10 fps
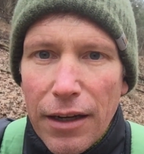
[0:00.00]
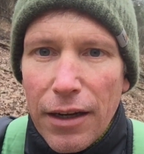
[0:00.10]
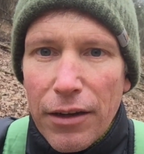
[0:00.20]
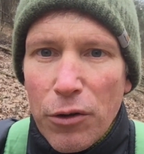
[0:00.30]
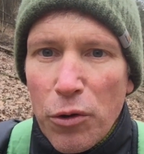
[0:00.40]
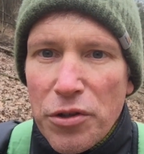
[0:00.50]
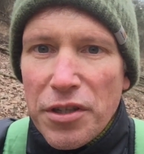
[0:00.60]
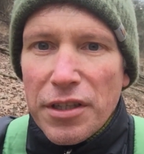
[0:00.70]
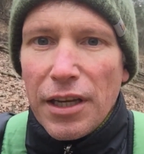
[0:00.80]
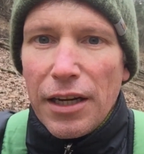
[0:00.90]

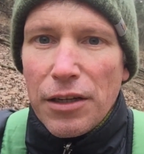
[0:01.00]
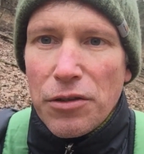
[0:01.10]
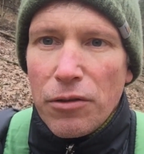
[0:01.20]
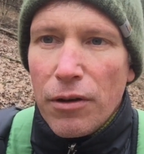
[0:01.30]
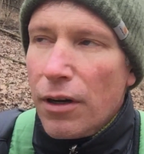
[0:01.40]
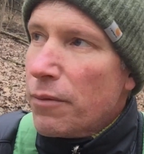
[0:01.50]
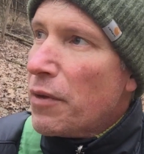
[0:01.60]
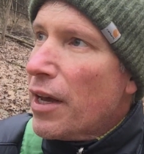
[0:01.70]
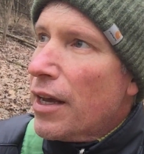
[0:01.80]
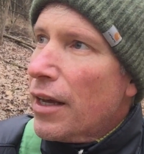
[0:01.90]
Horses get into them
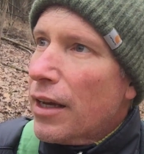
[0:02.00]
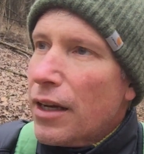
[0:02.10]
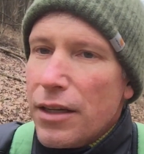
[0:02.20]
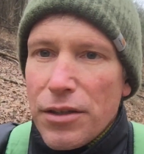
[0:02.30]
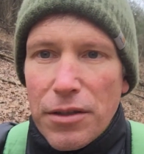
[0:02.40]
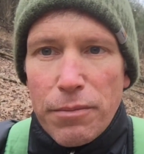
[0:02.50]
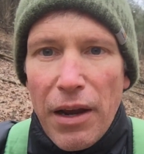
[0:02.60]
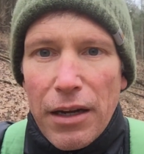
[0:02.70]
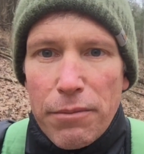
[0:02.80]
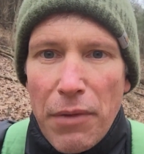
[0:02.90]
and just
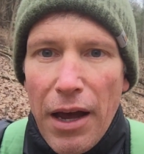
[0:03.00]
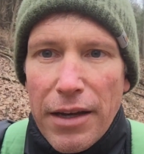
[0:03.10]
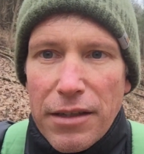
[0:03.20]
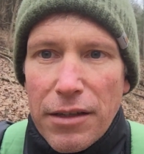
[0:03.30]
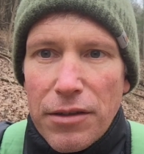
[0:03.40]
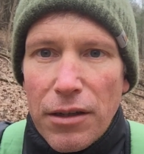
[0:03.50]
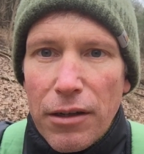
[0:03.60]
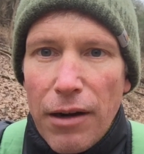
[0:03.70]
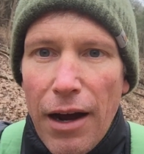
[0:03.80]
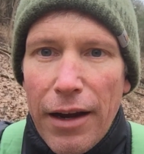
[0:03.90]
make a mess. And
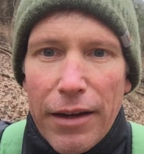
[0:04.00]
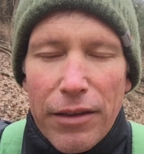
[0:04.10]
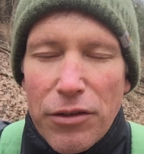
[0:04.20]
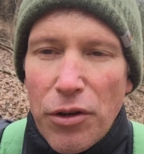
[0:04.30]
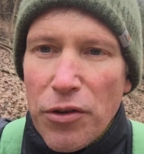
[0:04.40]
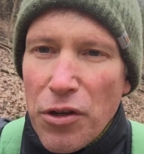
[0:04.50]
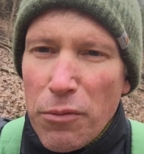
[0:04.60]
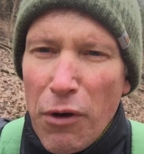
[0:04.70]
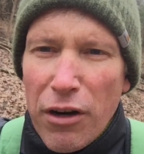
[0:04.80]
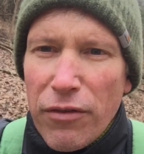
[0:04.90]
so the trails
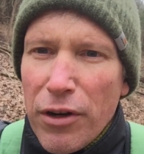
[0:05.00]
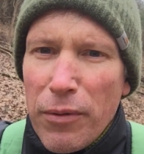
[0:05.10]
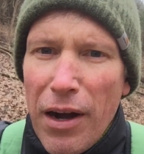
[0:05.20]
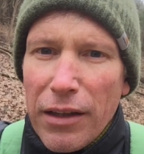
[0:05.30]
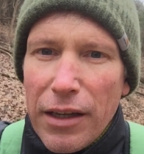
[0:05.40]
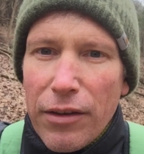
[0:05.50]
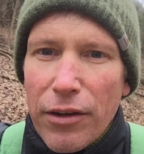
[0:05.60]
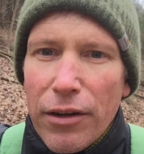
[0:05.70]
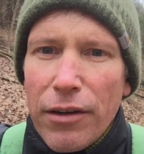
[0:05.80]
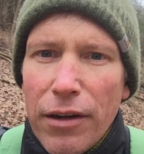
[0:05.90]
aren't marked very well
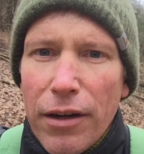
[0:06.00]
either.